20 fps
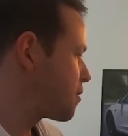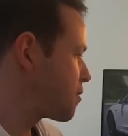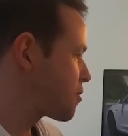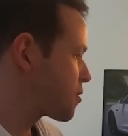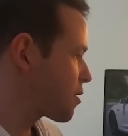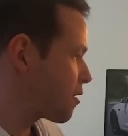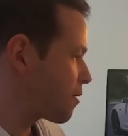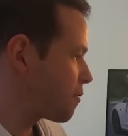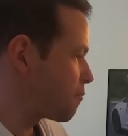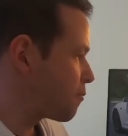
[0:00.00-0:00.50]

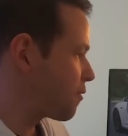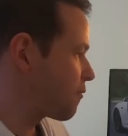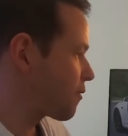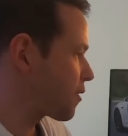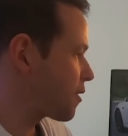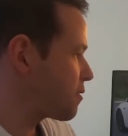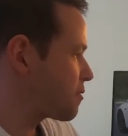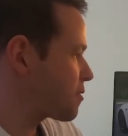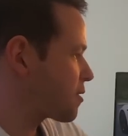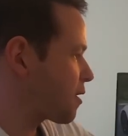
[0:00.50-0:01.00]
So
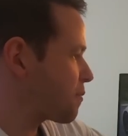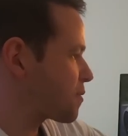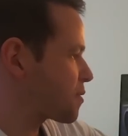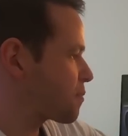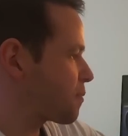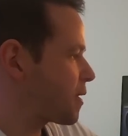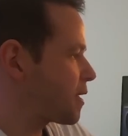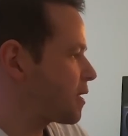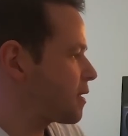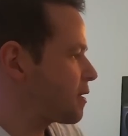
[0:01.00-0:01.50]
moving on, top
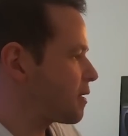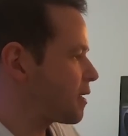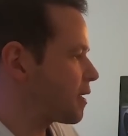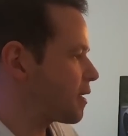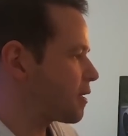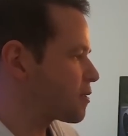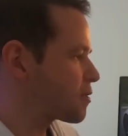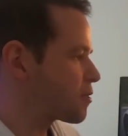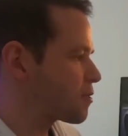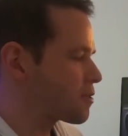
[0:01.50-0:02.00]
speed,
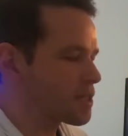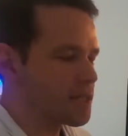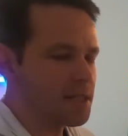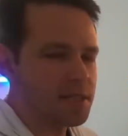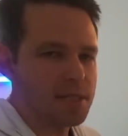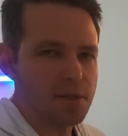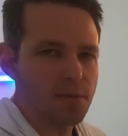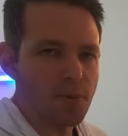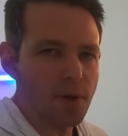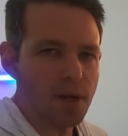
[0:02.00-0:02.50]

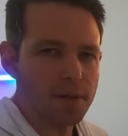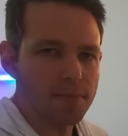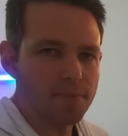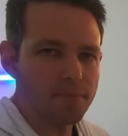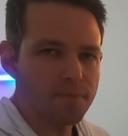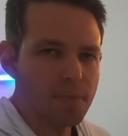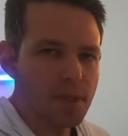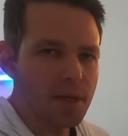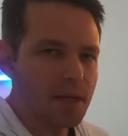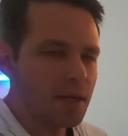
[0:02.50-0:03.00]

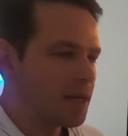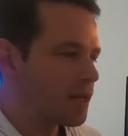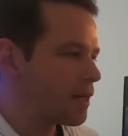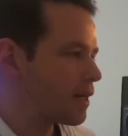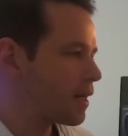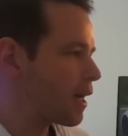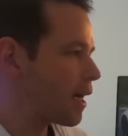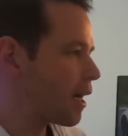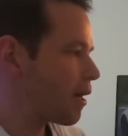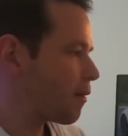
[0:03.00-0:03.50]
261.
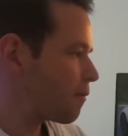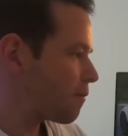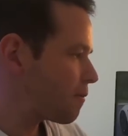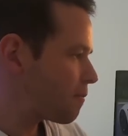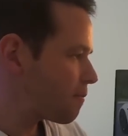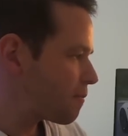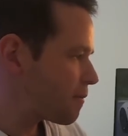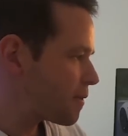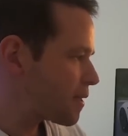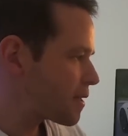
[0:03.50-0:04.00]

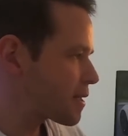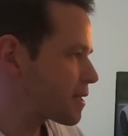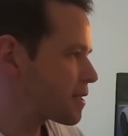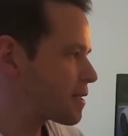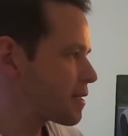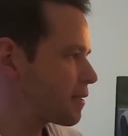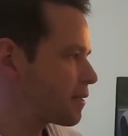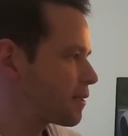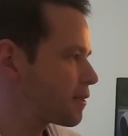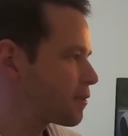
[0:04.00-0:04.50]
Now, this
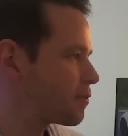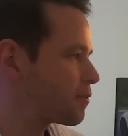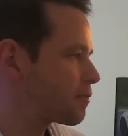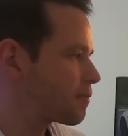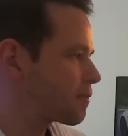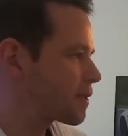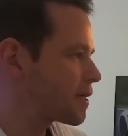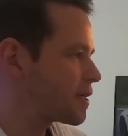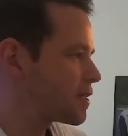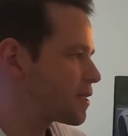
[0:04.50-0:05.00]
is a
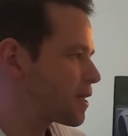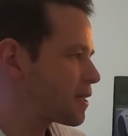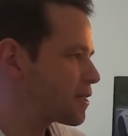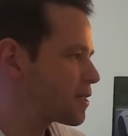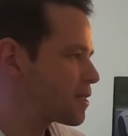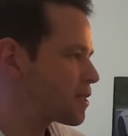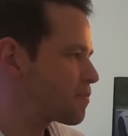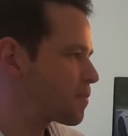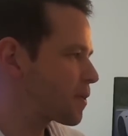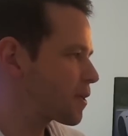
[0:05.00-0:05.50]
little
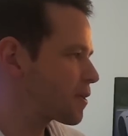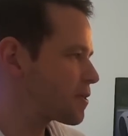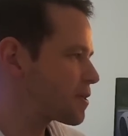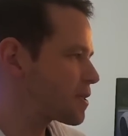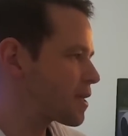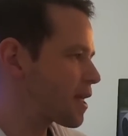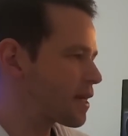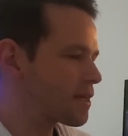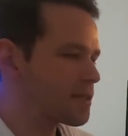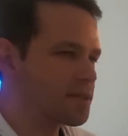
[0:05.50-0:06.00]
contentious
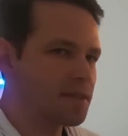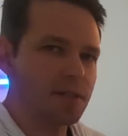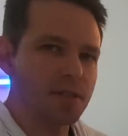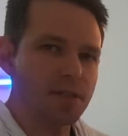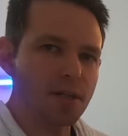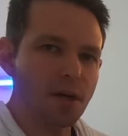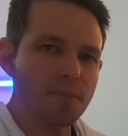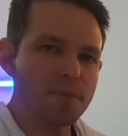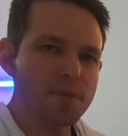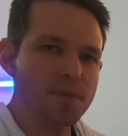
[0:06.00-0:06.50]
because that is the
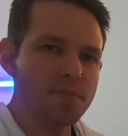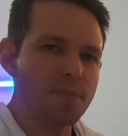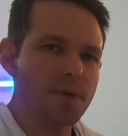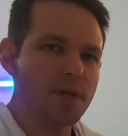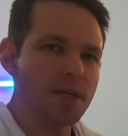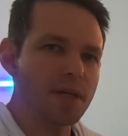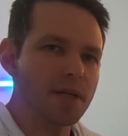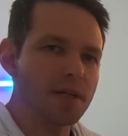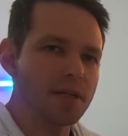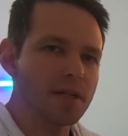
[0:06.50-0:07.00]
top
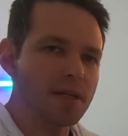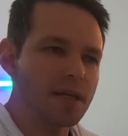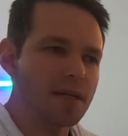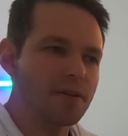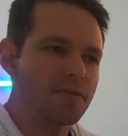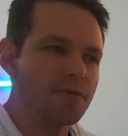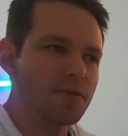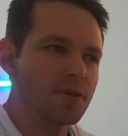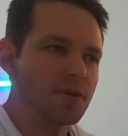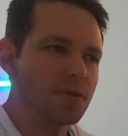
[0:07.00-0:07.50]
speed
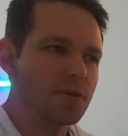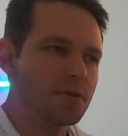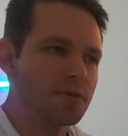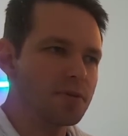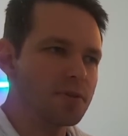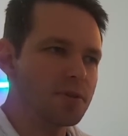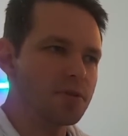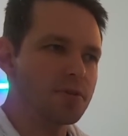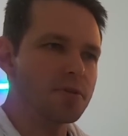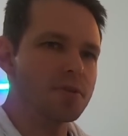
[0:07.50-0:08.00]
if
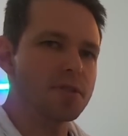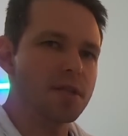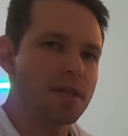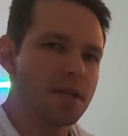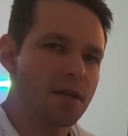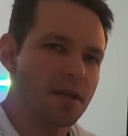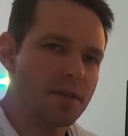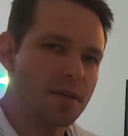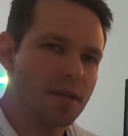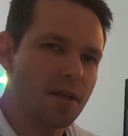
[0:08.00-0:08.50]
you choose
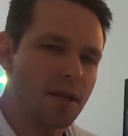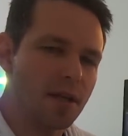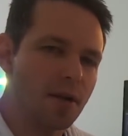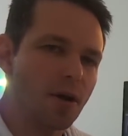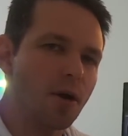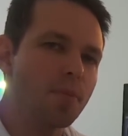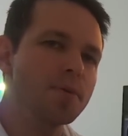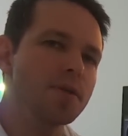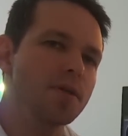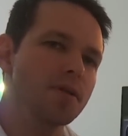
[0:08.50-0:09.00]

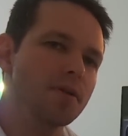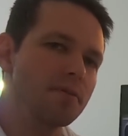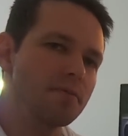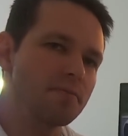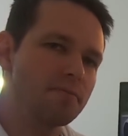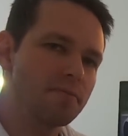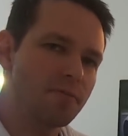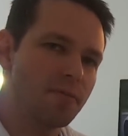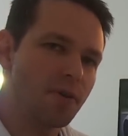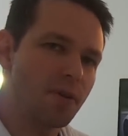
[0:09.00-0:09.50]
an
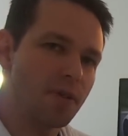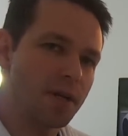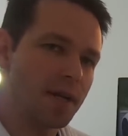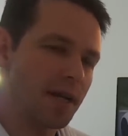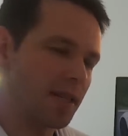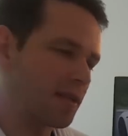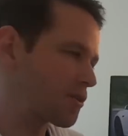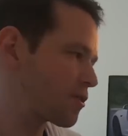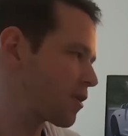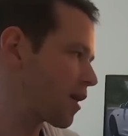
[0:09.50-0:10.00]
option further
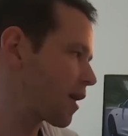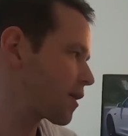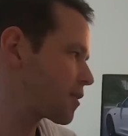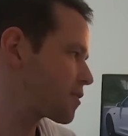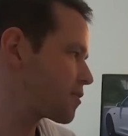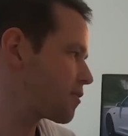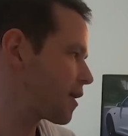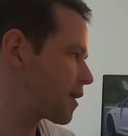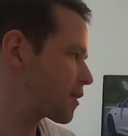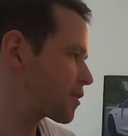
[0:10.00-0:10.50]
down the track.
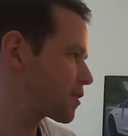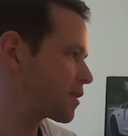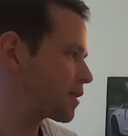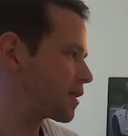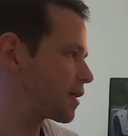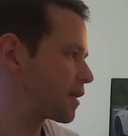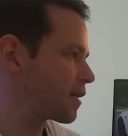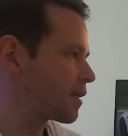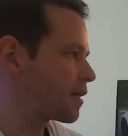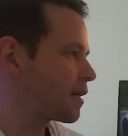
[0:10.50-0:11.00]
It's not
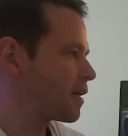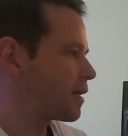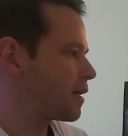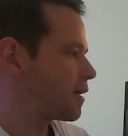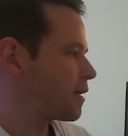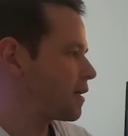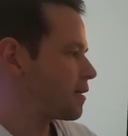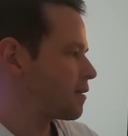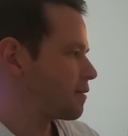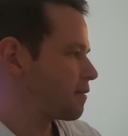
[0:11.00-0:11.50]
actually
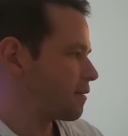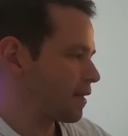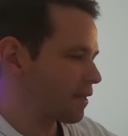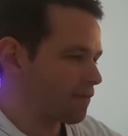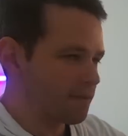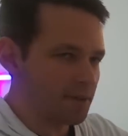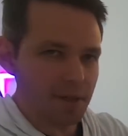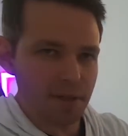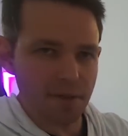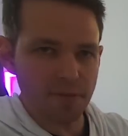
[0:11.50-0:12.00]

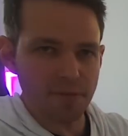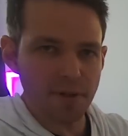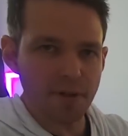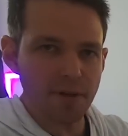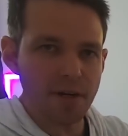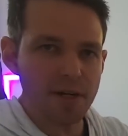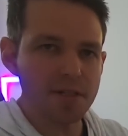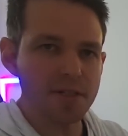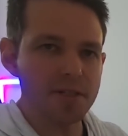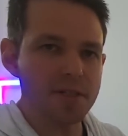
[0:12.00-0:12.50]
leaving
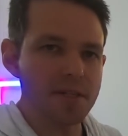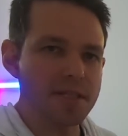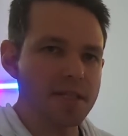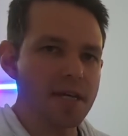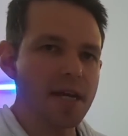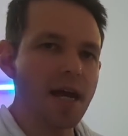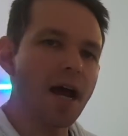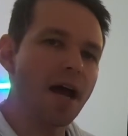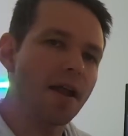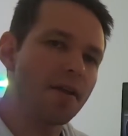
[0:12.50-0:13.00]
configurations as
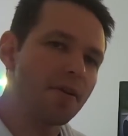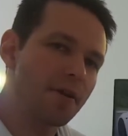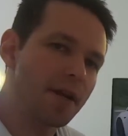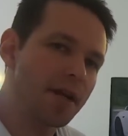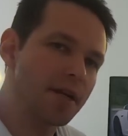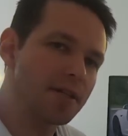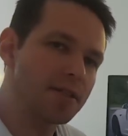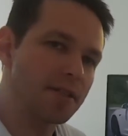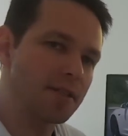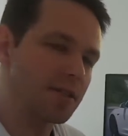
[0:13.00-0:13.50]
they are, not
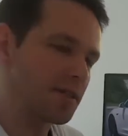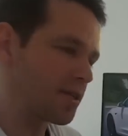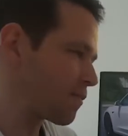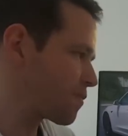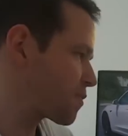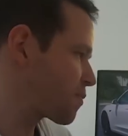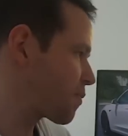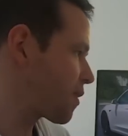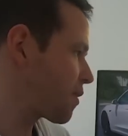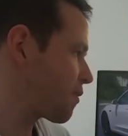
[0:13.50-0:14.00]
actually the
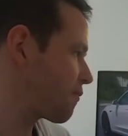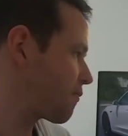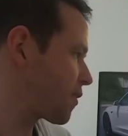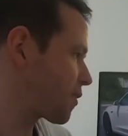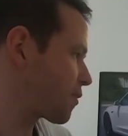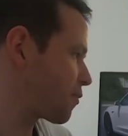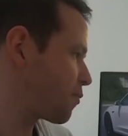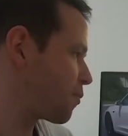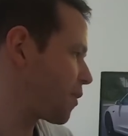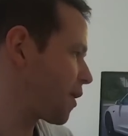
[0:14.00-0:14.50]
top speed of the
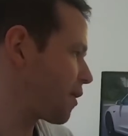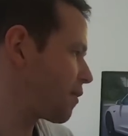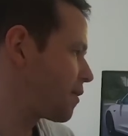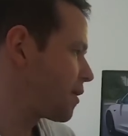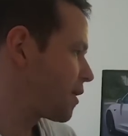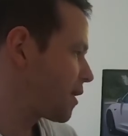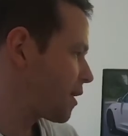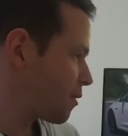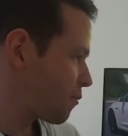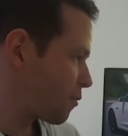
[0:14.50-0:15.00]
vehicle,
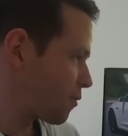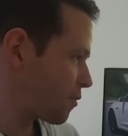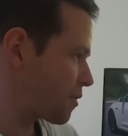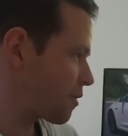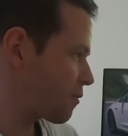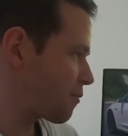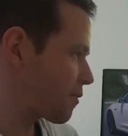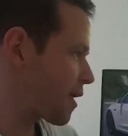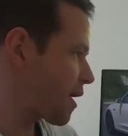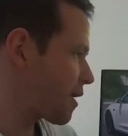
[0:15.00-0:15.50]
but we'll
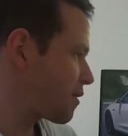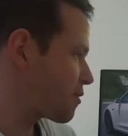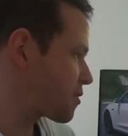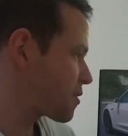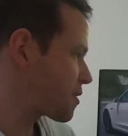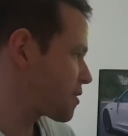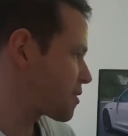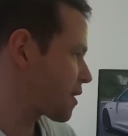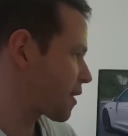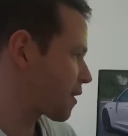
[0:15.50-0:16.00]
deal with that in
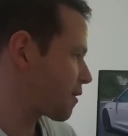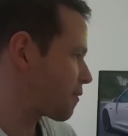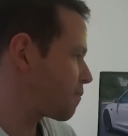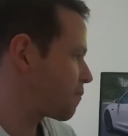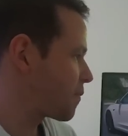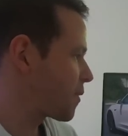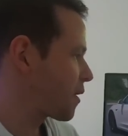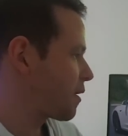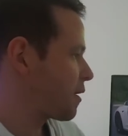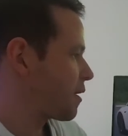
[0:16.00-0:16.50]
just a second.